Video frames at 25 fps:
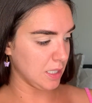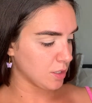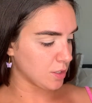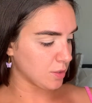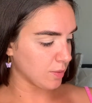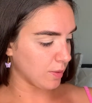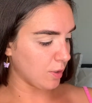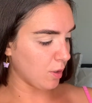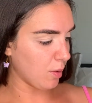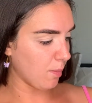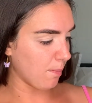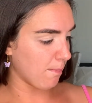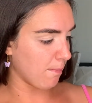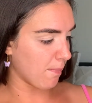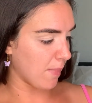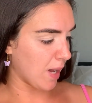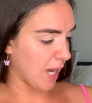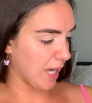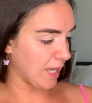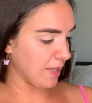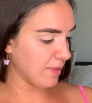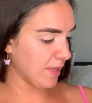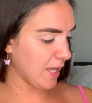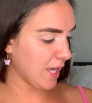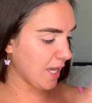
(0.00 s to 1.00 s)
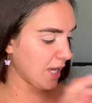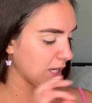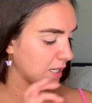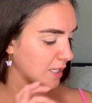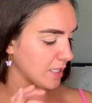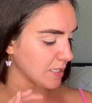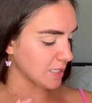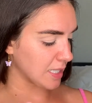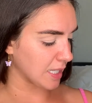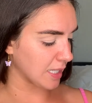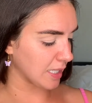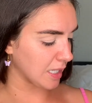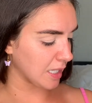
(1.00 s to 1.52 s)
So I don't mind that
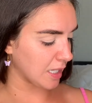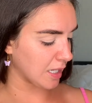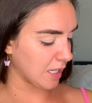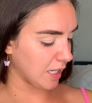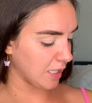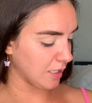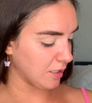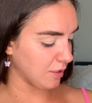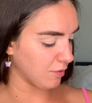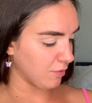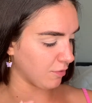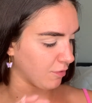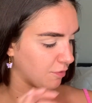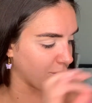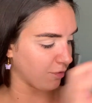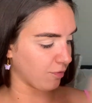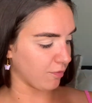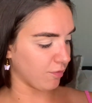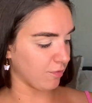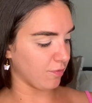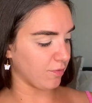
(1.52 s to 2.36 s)
because I can kind of,